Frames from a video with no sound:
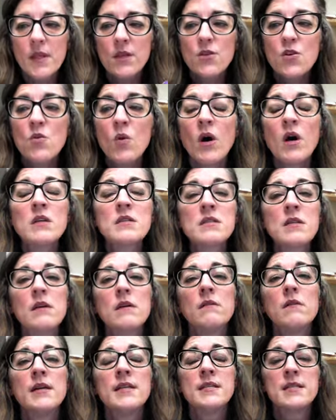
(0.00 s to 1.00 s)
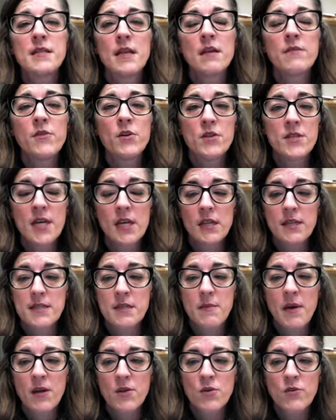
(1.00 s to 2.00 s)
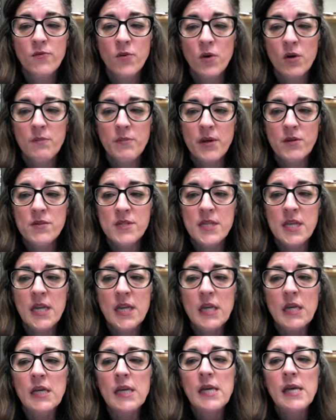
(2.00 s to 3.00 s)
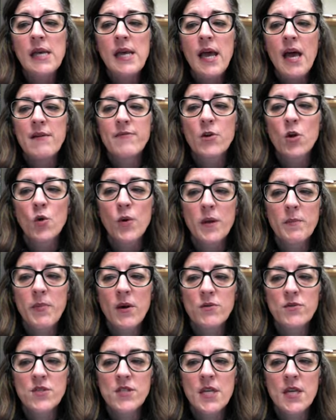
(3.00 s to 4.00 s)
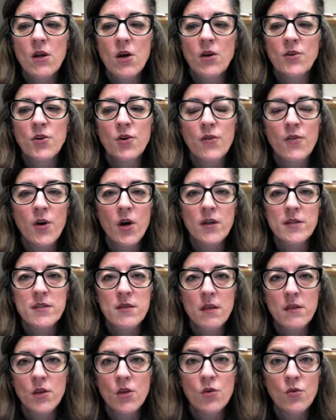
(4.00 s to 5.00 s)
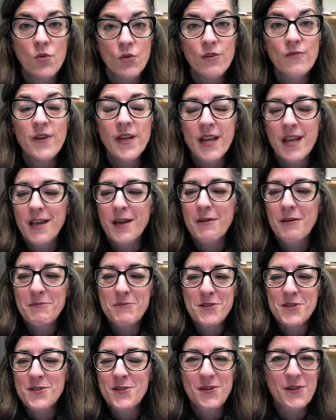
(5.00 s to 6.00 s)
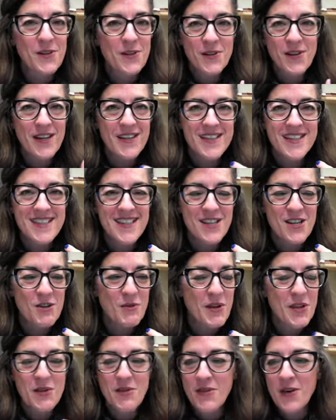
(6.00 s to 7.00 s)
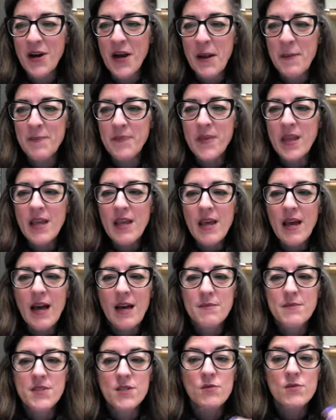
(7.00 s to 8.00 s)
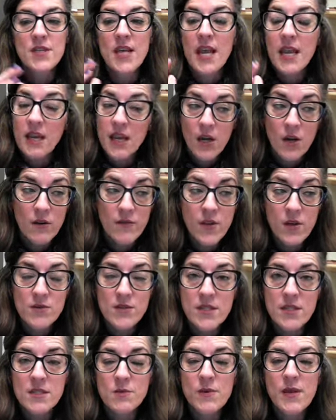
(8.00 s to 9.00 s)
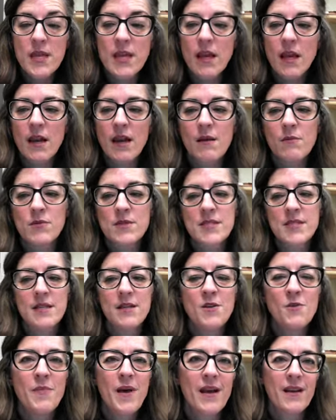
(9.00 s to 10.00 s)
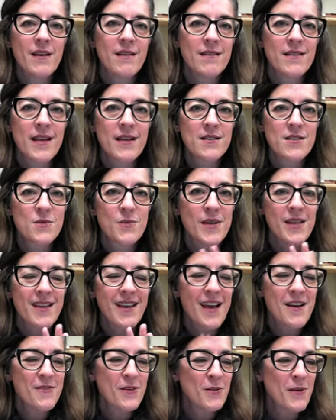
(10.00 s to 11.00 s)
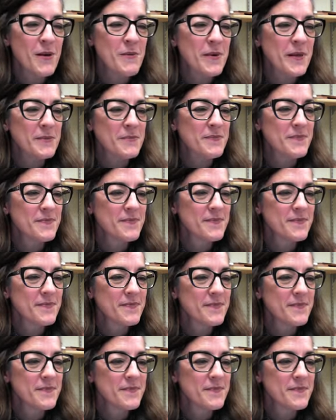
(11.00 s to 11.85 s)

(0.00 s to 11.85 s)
You also, instead of your Tell Us About You forum posting, have a quick posting on your thoughts on the Google video. I'm just sort of curious to know what you thought. So take care of those this week, and I will see you back here next week. Have a great one.